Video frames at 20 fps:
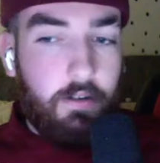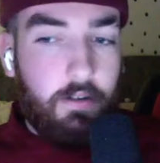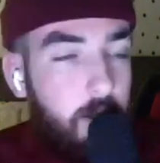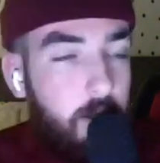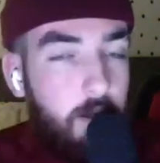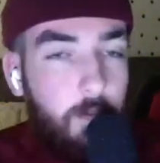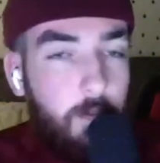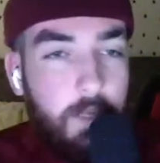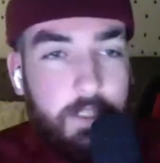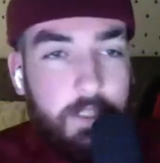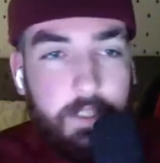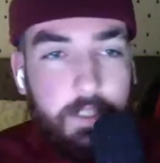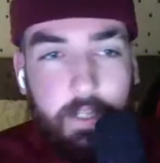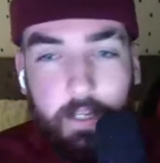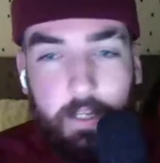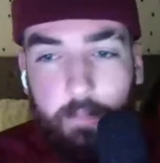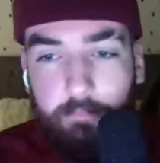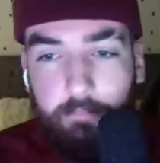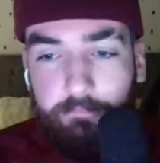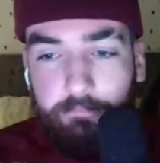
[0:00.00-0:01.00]
West
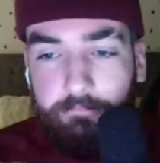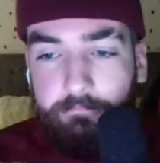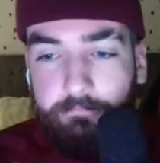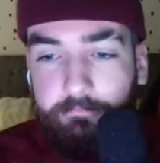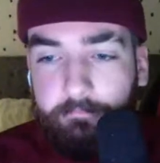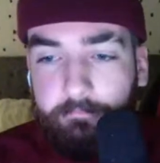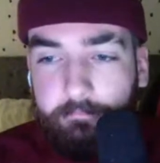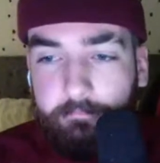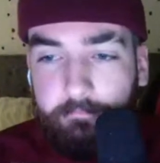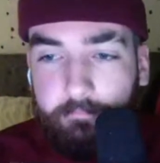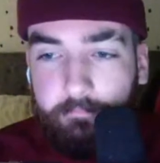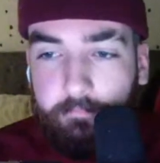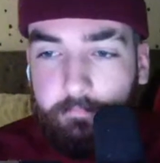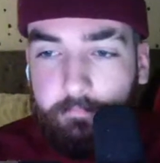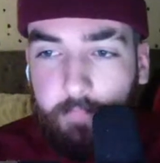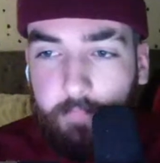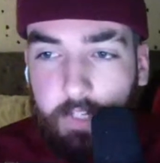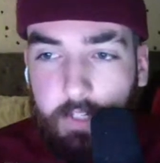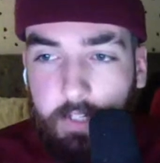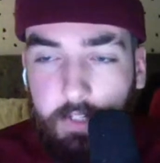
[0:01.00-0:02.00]
Ham
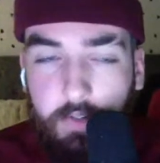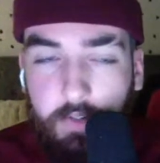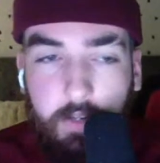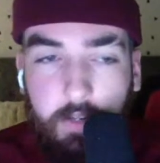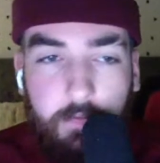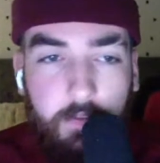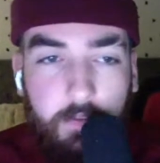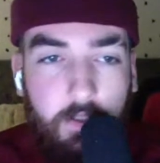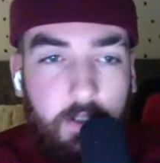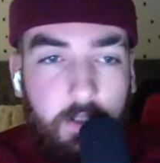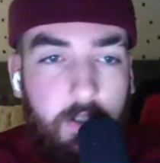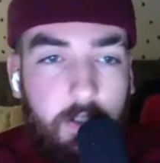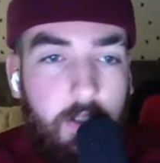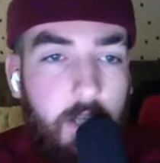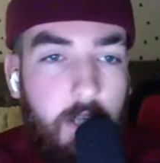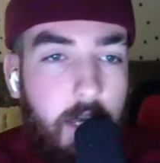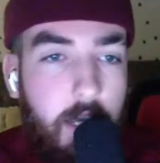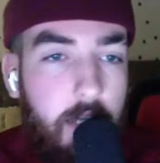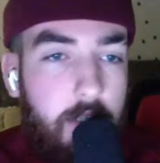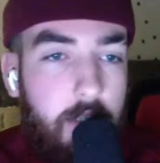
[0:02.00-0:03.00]
in Stratford
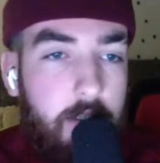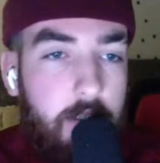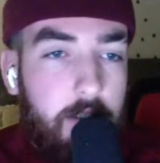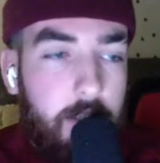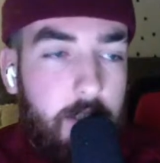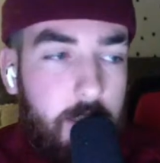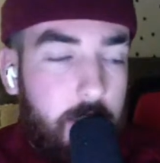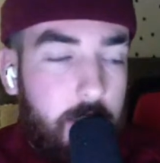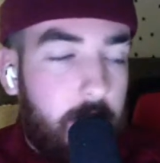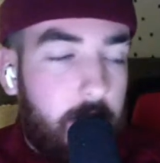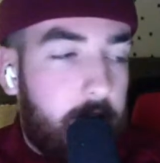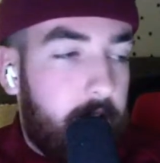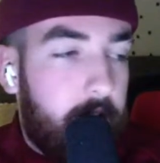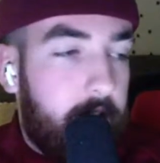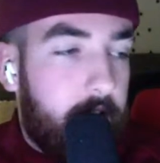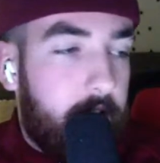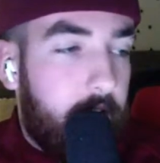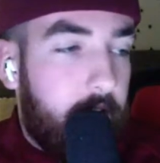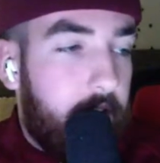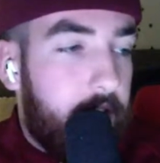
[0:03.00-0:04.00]
at the London
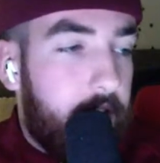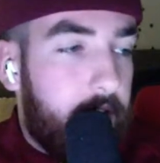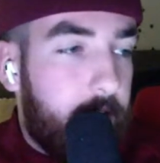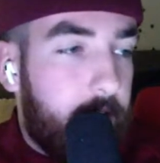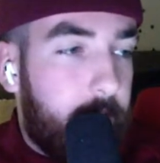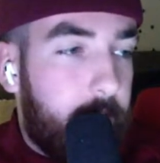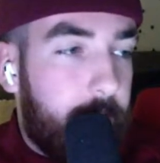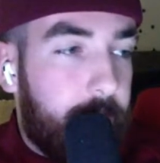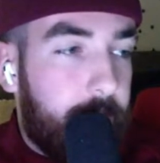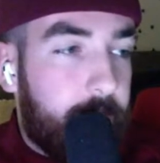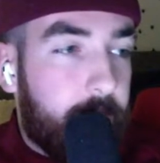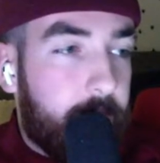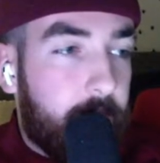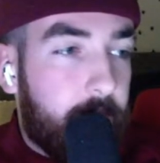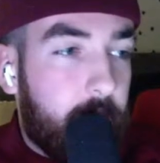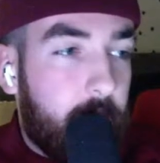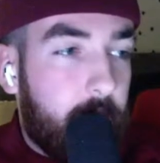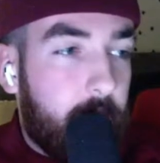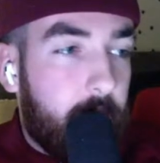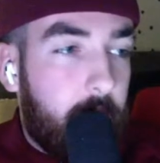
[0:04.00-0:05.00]
Stadium.
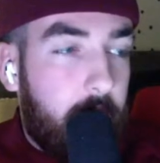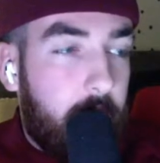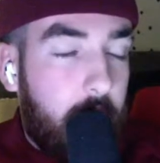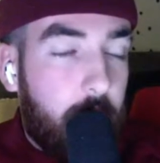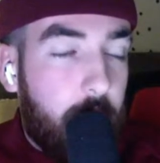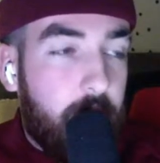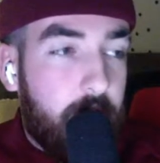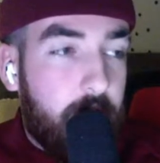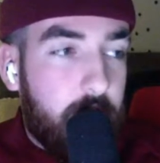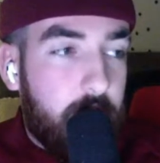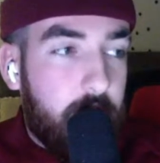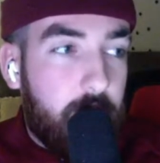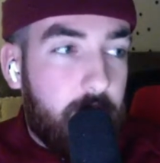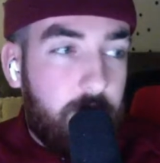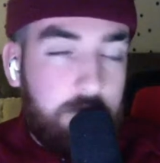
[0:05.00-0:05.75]
And that was a